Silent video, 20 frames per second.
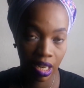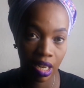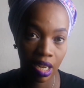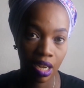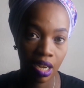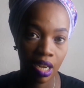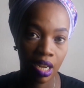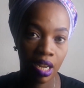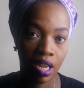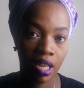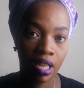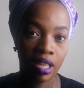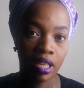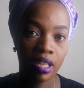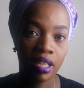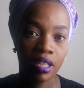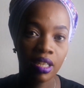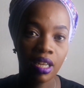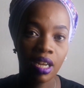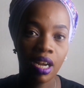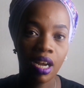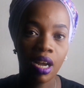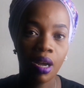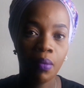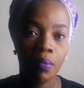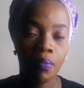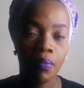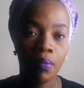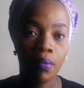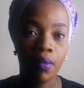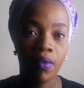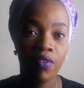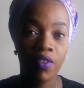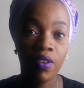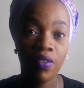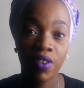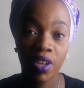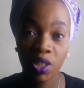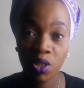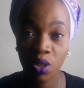I
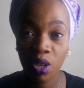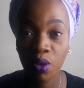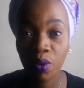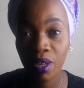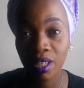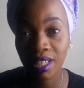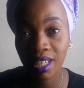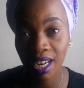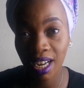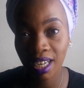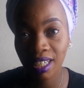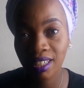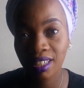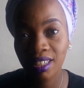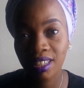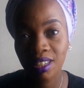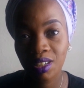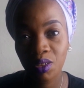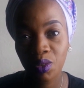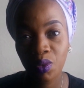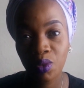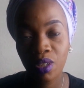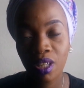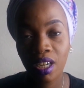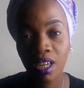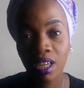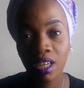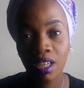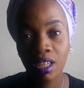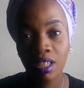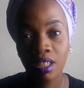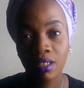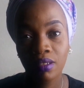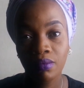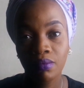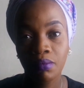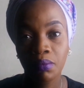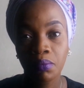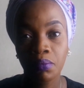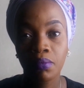eventually was rushed to the.
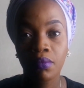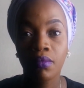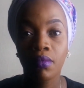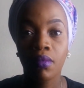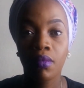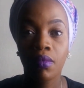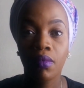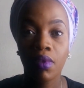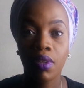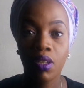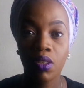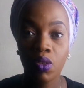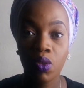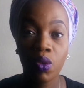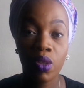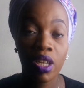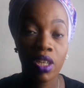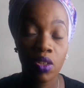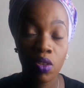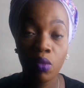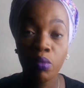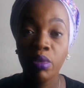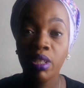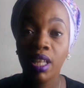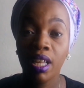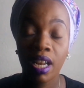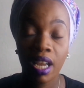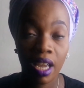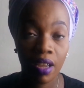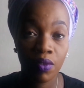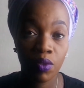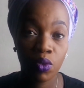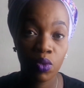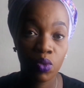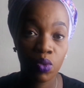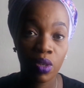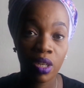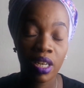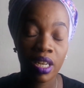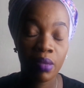So they told me that I have to
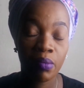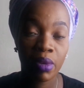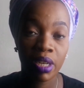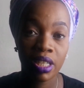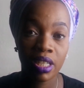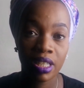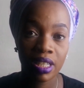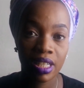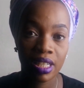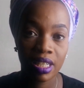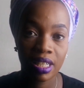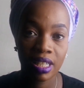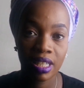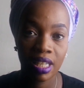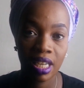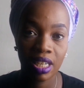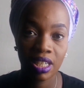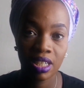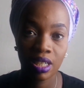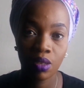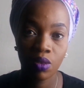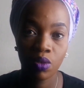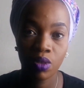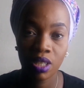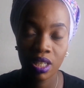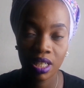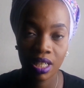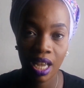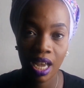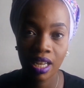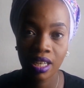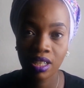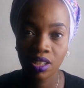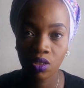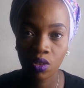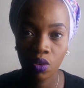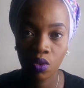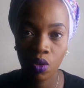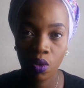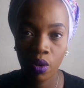do an emergency C-section because his heart is not